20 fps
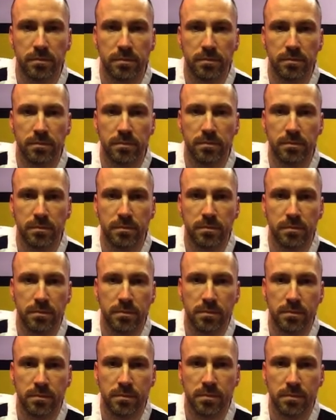
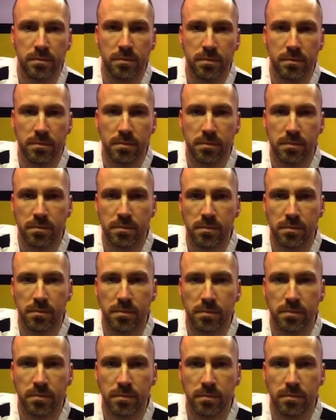
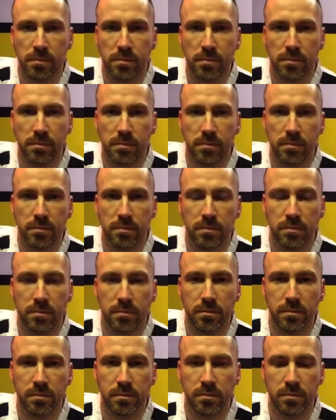
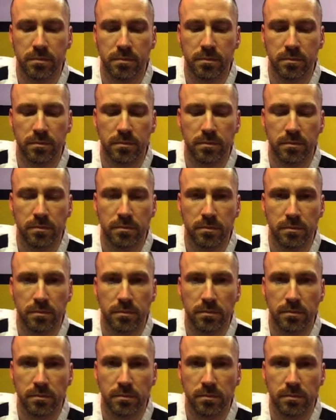
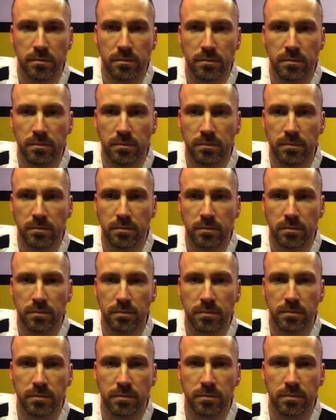
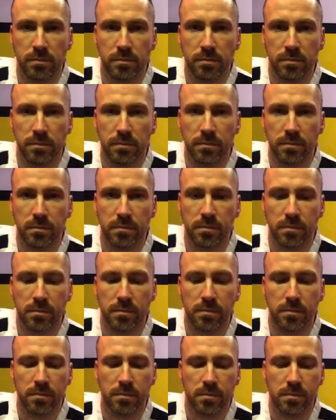
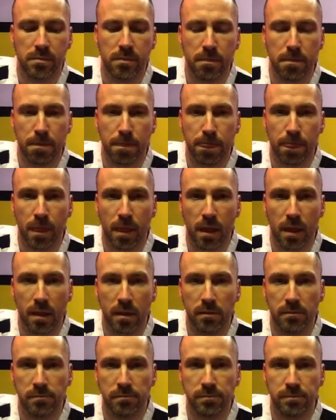
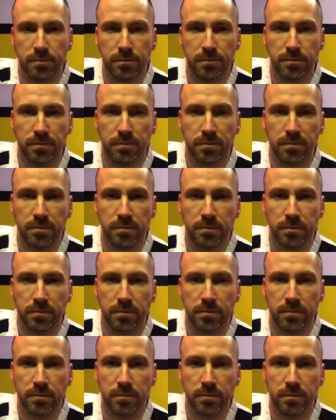[no speech]